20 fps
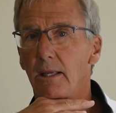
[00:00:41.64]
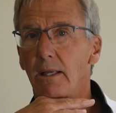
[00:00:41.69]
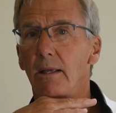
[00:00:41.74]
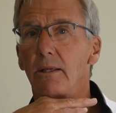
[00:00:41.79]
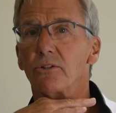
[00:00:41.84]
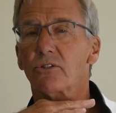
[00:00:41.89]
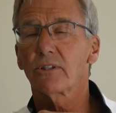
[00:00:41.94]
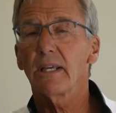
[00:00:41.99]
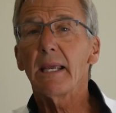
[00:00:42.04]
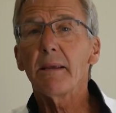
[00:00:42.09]

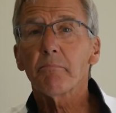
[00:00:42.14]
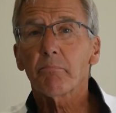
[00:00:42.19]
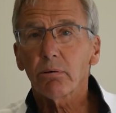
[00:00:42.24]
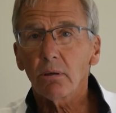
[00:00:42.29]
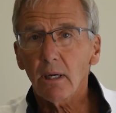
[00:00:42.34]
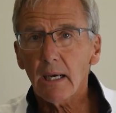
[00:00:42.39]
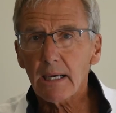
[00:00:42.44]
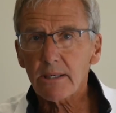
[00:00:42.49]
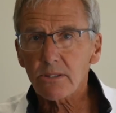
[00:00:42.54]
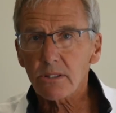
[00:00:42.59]
same
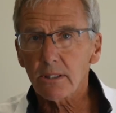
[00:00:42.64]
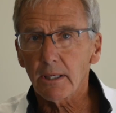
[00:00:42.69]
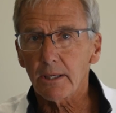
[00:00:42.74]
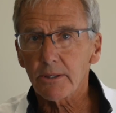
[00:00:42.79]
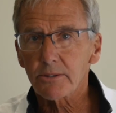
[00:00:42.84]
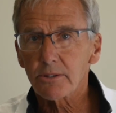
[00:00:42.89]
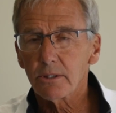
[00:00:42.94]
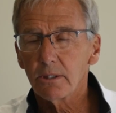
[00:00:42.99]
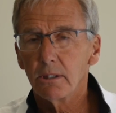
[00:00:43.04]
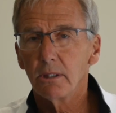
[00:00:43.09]

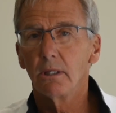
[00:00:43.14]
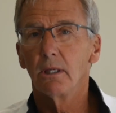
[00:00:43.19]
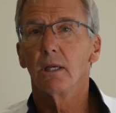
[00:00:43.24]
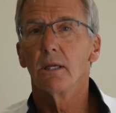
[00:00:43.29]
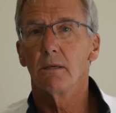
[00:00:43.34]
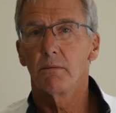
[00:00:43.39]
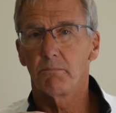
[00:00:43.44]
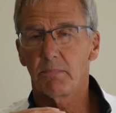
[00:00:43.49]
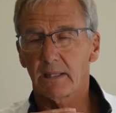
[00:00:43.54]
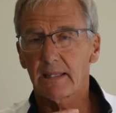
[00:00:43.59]
process,
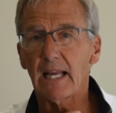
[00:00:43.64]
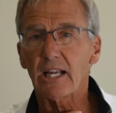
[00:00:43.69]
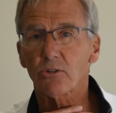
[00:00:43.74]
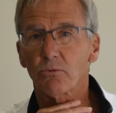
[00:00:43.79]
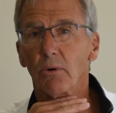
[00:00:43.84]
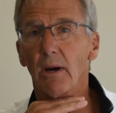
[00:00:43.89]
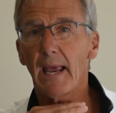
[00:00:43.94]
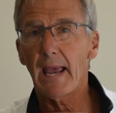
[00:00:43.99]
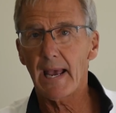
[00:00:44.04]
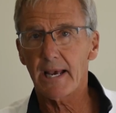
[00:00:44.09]
but
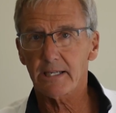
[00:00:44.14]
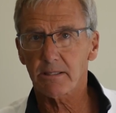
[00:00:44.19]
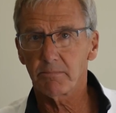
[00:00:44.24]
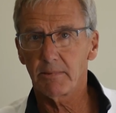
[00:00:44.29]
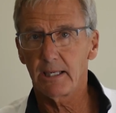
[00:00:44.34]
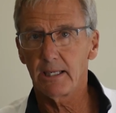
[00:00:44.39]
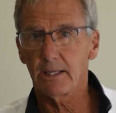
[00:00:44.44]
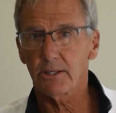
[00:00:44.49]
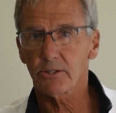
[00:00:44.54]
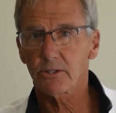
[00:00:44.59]
that's where
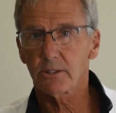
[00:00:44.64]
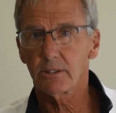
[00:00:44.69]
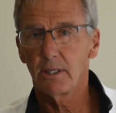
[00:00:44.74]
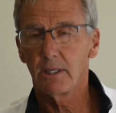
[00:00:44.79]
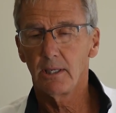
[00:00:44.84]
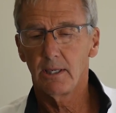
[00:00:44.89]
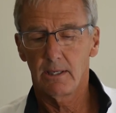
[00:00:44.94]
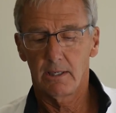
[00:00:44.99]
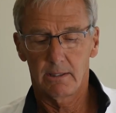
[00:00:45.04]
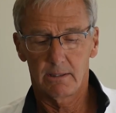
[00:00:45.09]
asthma hits.
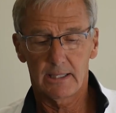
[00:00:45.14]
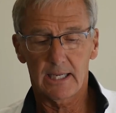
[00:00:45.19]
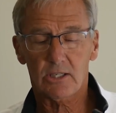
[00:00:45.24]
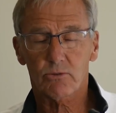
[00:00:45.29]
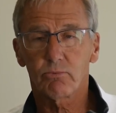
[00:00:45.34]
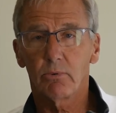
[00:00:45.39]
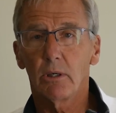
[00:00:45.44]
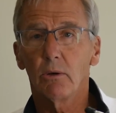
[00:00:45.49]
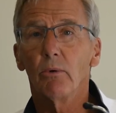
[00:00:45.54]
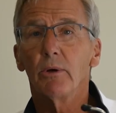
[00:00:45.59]

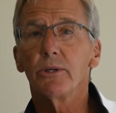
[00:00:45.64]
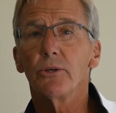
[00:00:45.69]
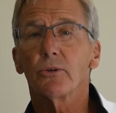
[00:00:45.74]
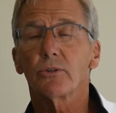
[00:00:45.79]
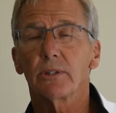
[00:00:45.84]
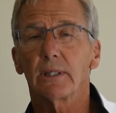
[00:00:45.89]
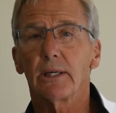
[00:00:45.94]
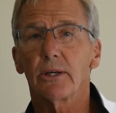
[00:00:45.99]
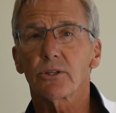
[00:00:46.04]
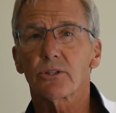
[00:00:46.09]
That's where we're
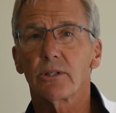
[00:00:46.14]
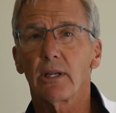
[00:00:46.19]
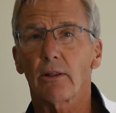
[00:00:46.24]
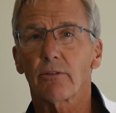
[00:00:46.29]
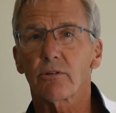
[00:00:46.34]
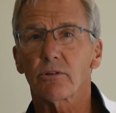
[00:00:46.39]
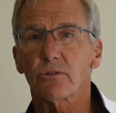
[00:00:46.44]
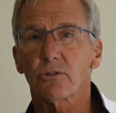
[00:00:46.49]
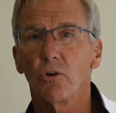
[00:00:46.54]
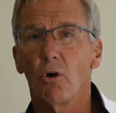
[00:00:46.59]
using our
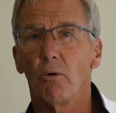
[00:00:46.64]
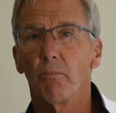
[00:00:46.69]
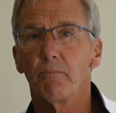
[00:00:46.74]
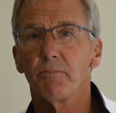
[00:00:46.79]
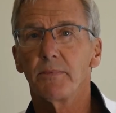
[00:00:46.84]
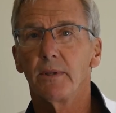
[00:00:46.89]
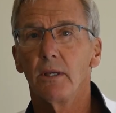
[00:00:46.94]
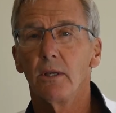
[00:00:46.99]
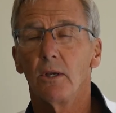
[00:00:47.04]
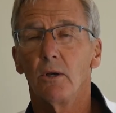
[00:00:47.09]
stethoscope.
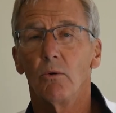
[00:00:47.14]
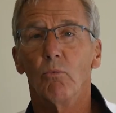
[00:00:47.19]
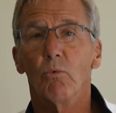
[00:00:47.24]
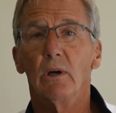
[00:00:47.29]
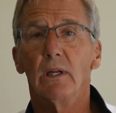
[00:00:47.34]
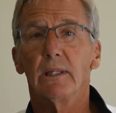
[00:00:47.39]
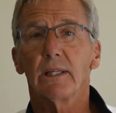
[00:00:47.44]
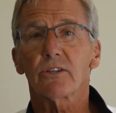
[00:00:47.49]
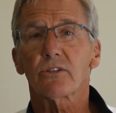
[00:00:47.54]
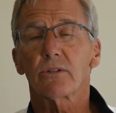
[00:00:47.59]

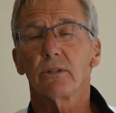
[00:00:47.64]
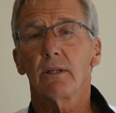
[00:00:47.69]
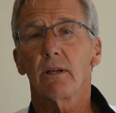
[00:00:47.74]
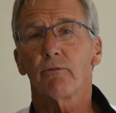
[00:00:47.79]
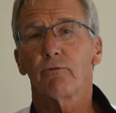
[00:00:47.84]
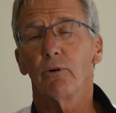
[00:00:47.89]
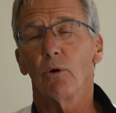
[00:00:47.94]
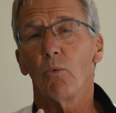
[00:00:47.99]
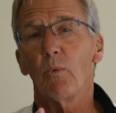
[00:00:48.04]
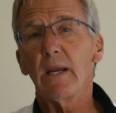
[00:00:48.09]
We're listening
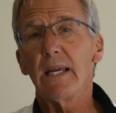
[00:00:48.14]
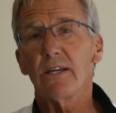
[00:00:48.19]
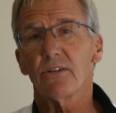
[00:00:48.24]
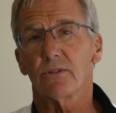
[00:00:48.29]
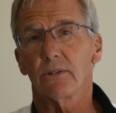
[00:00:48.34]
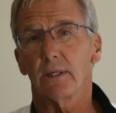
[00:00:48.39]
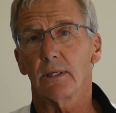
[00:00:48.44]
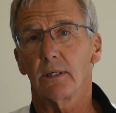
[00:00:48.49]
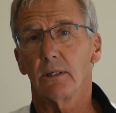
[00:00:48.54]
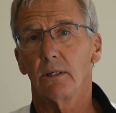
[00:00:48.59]
for
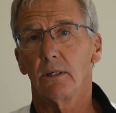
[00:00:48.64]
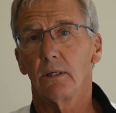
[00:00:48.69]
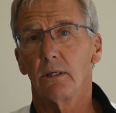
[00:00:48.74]
wheezing.